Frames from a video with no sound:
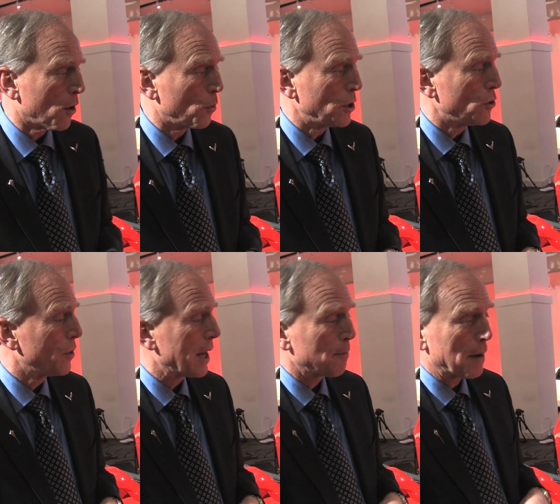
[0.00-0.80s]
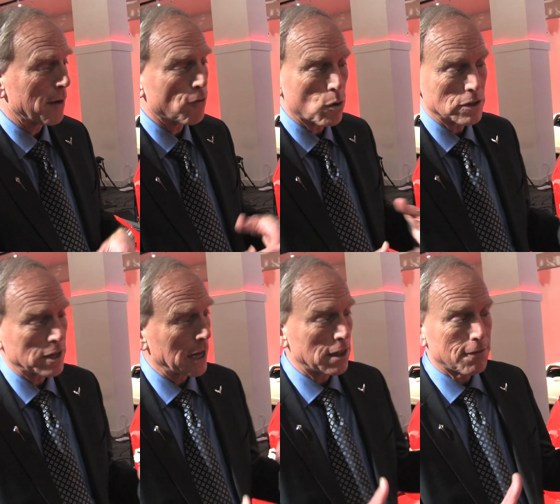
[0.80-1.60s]
We do that by
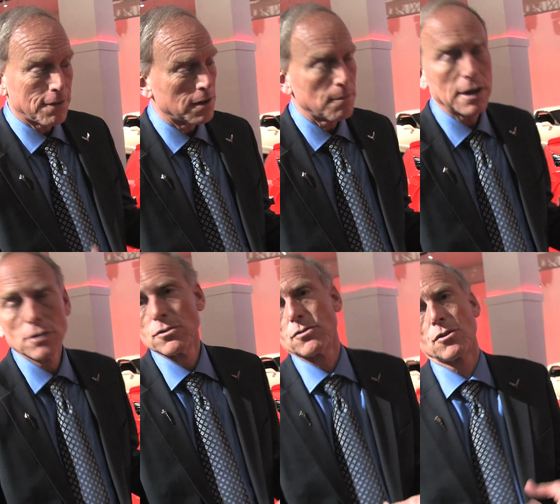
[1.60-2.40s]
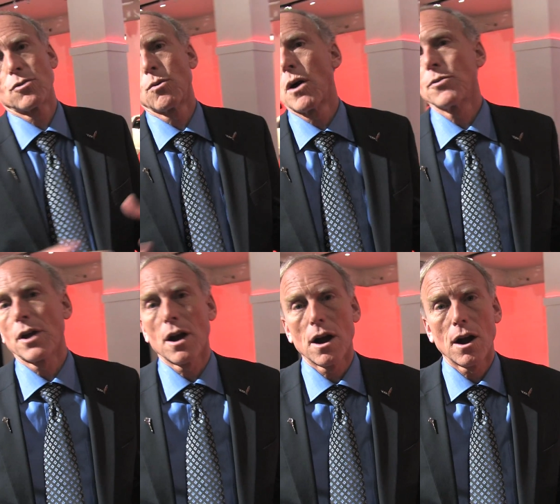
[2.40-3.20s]
focusing on the fundamentals throughout the
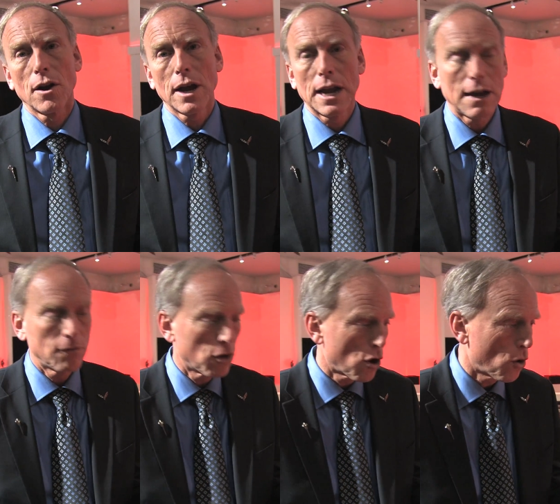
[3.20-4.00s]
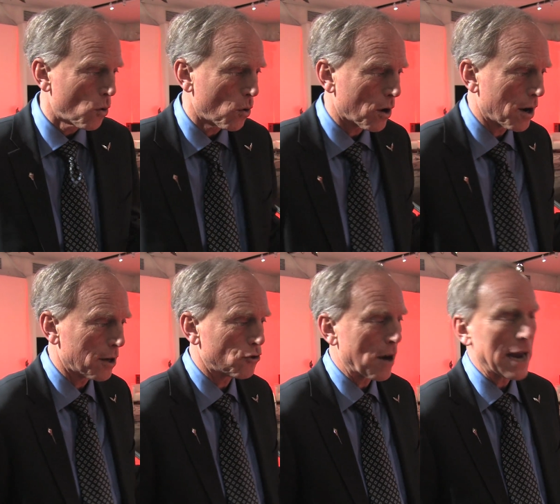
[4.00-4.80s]
car. You got to have
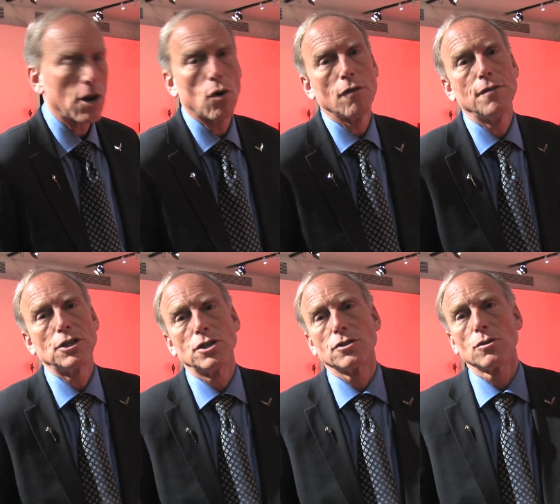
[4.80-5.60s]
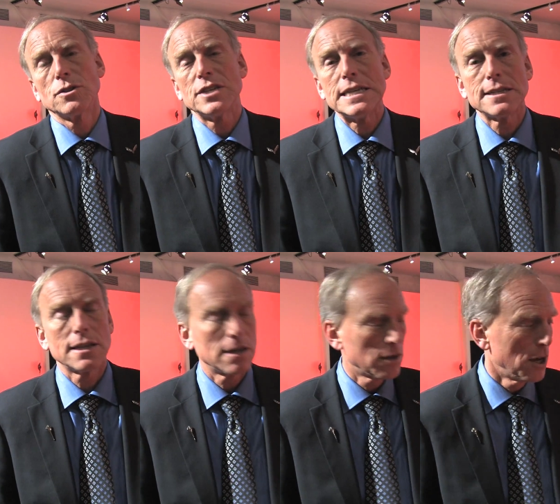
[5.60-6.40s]
low drag coefficient, so it's easy
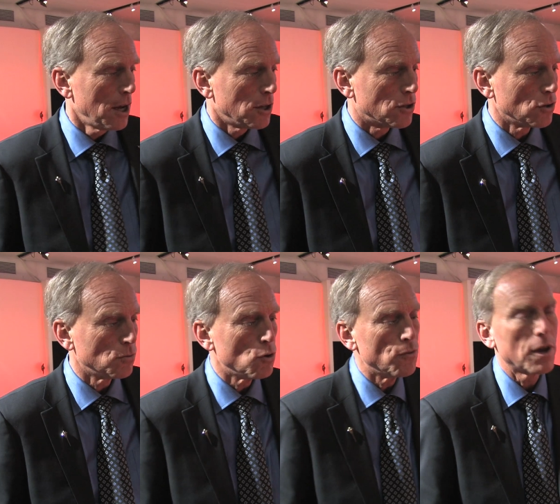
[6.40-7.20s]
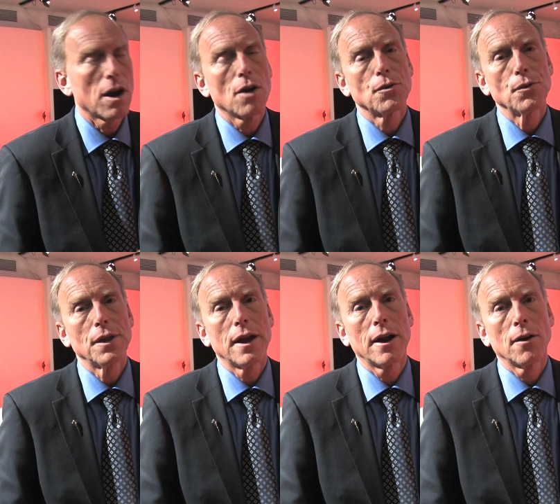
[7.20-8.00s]
to move the car through
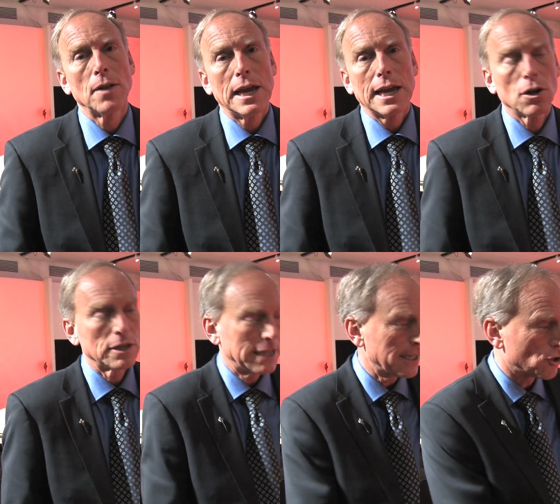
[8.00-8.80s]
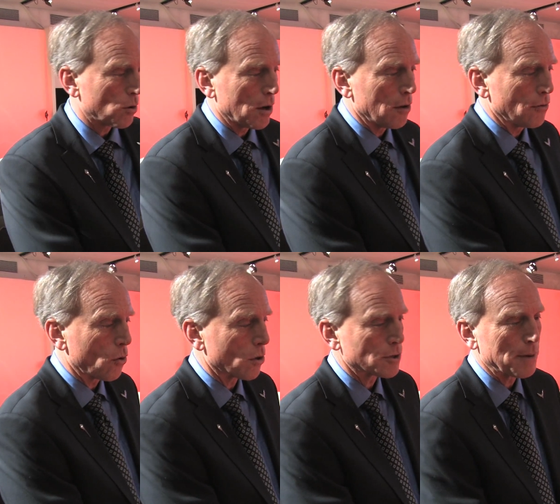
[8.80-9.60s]
the air. It only takes 12
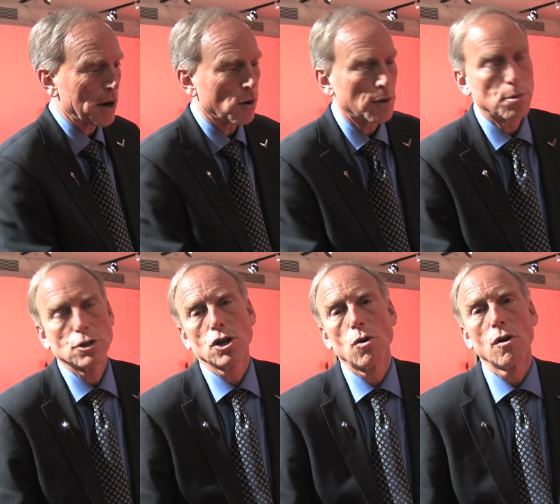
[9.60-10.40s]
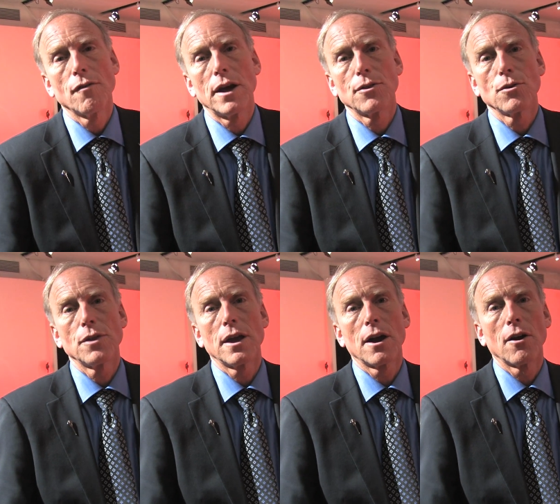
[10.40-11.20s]
horsepower to push a Corvette through
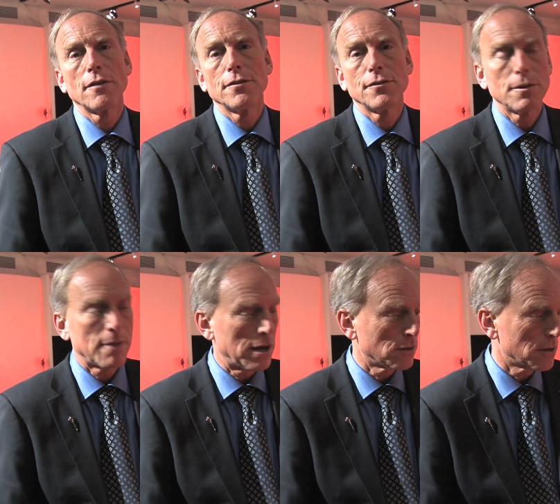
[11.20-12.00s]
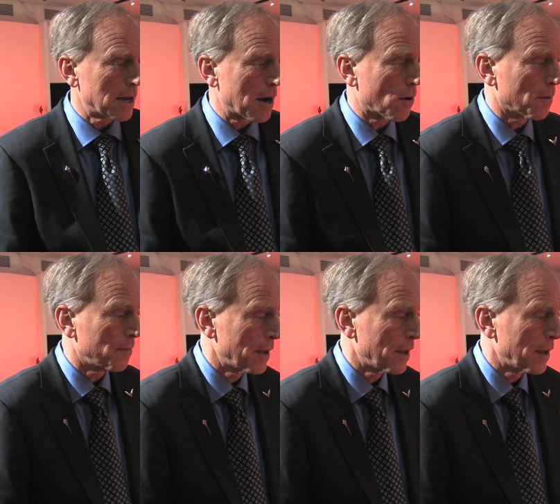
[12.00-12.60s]
the air at 50 miles an hour.